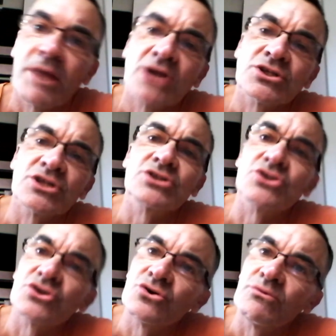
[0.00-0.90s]
she
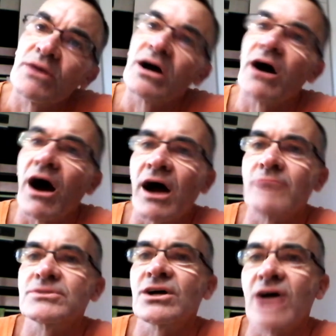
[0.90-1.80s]
threw my arms
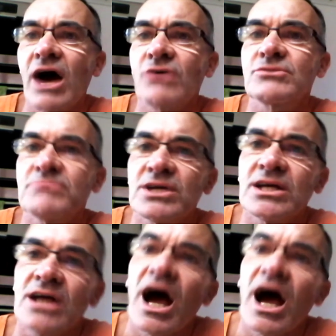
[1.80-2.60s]
around me,